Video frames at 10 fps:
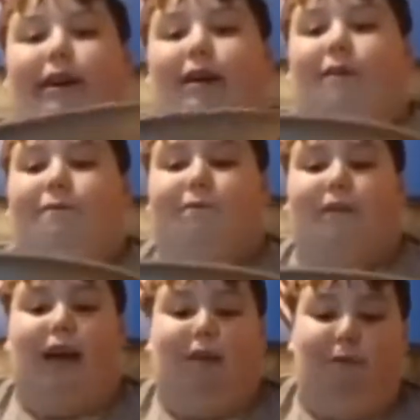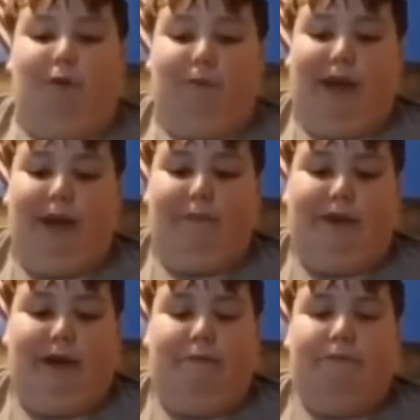So I warm me
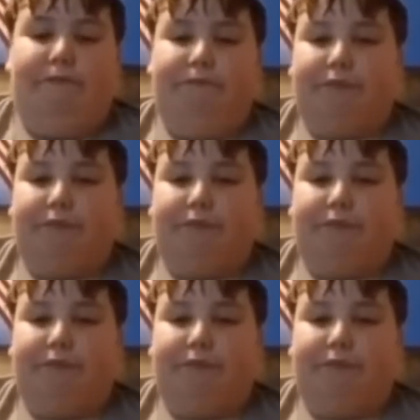up some,